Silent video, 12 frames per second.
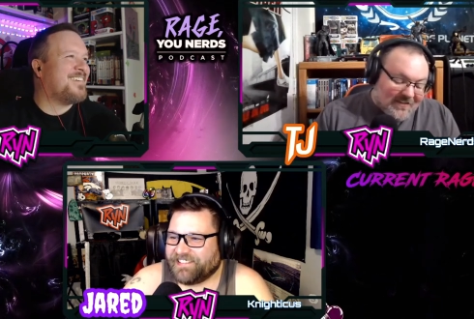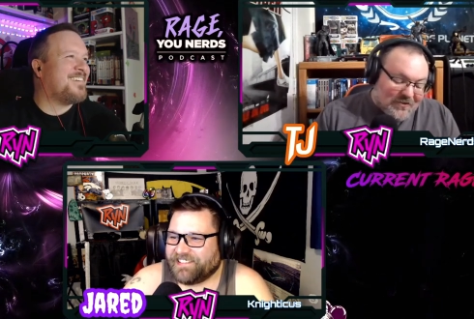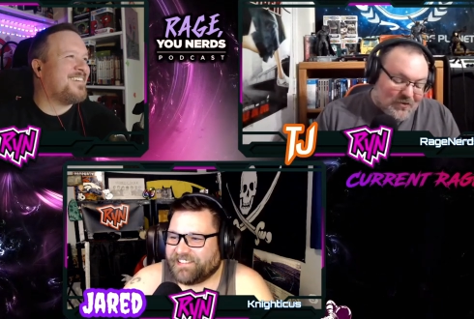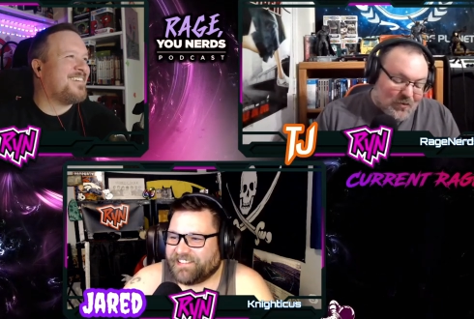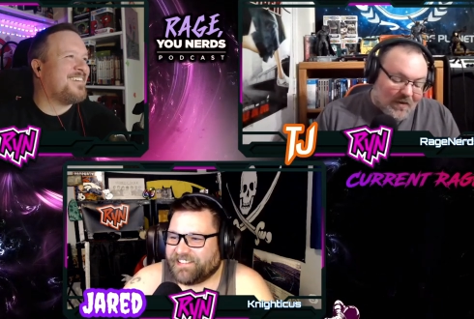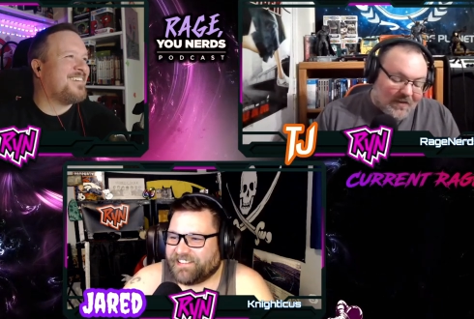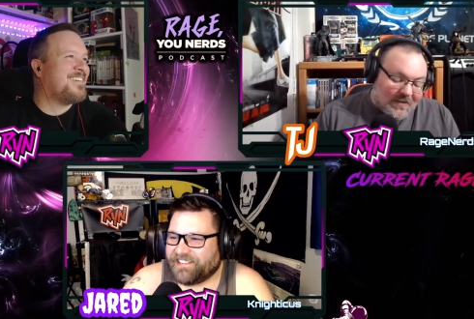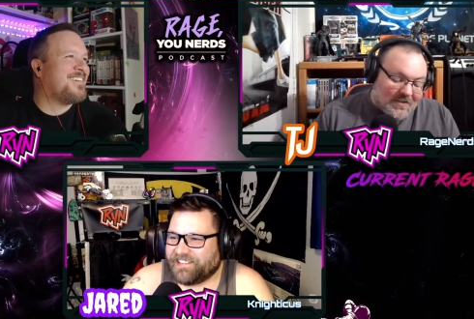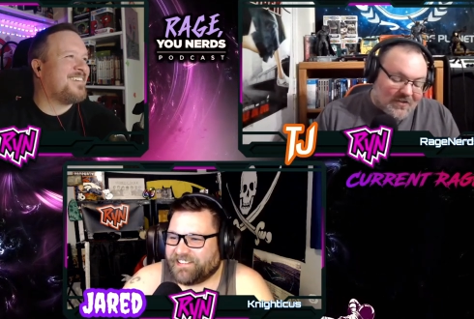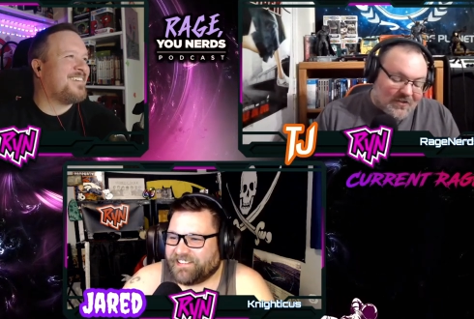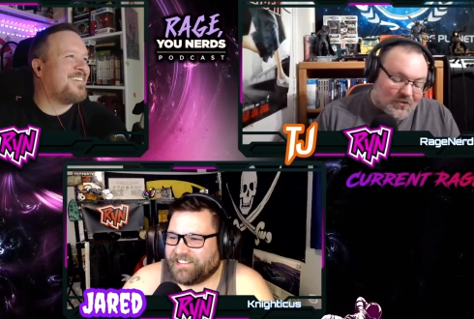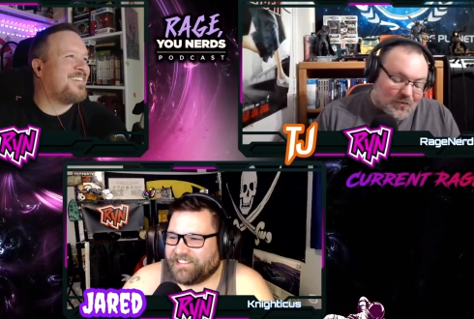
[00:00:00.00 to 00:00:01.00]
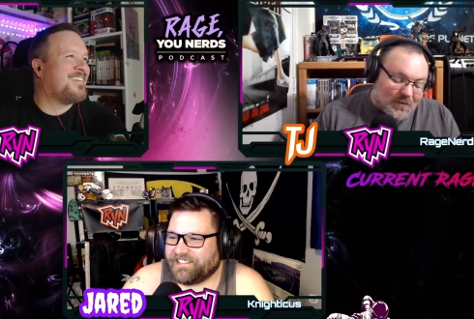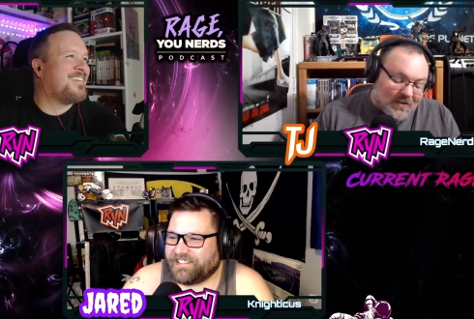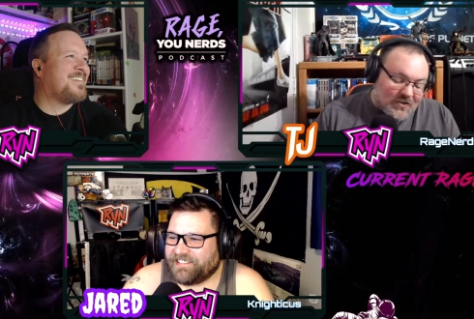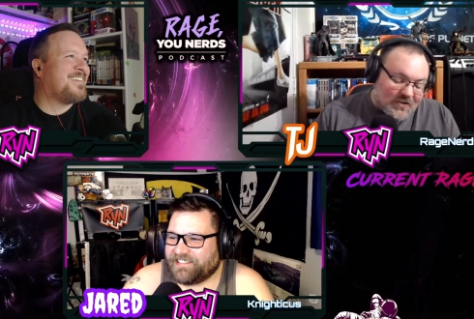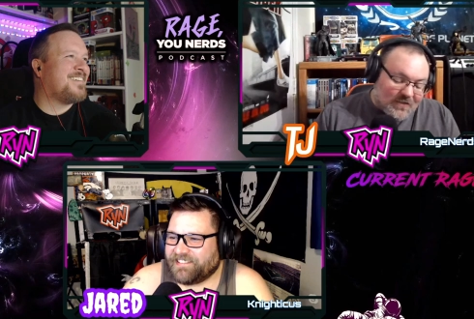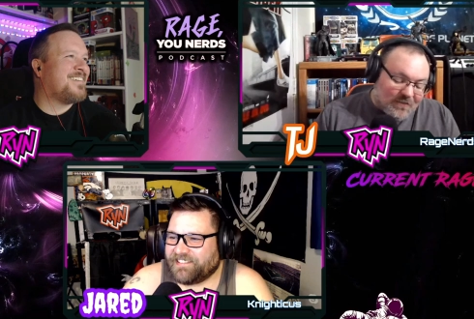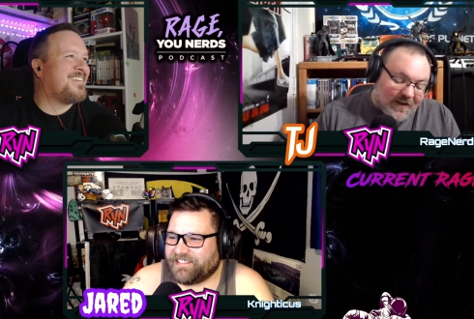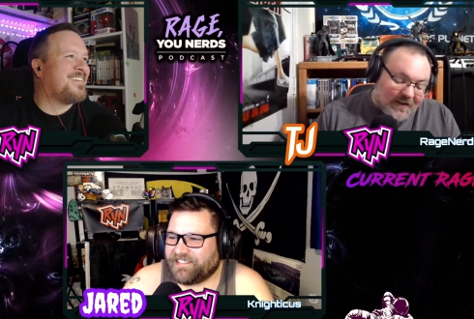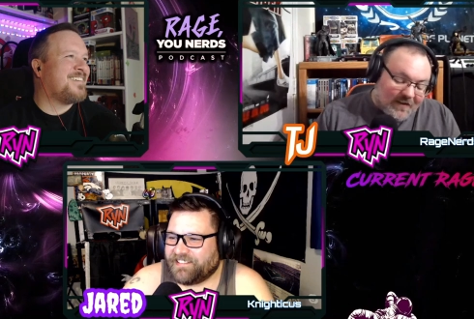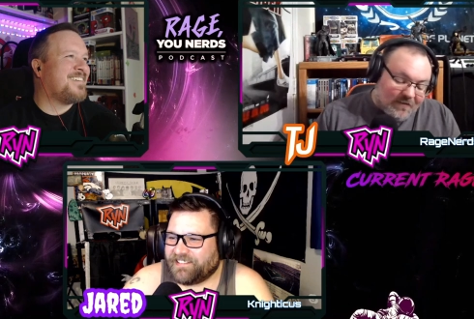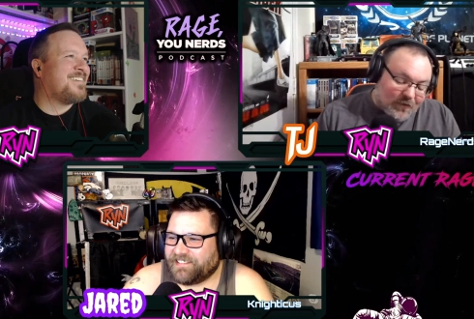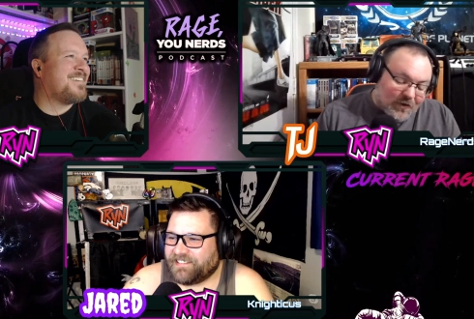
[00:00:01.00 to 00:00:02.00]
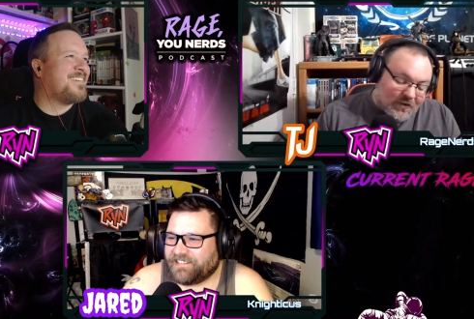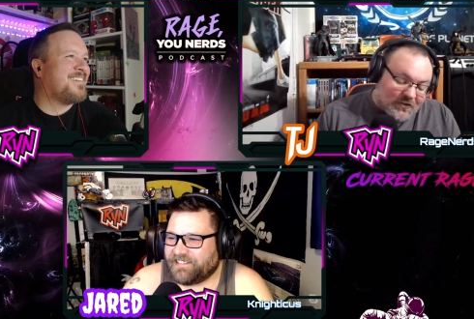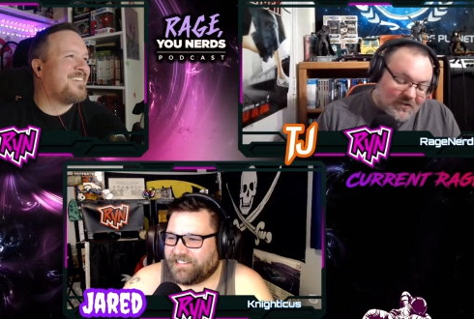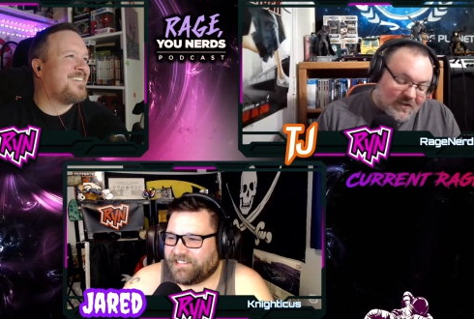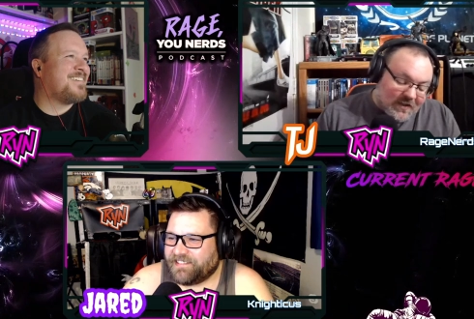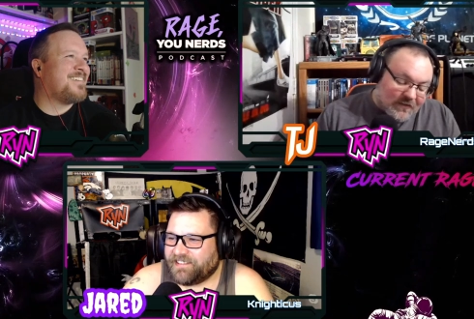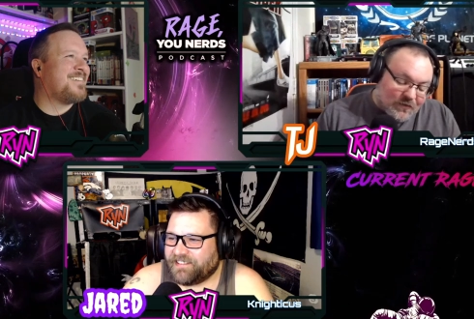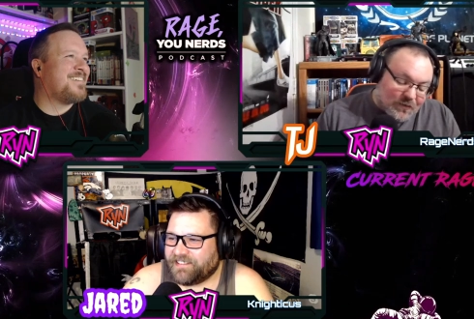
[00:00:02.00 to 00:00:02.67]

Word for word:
Speaker 1: to our listeners, we're not just fighting for ourselves,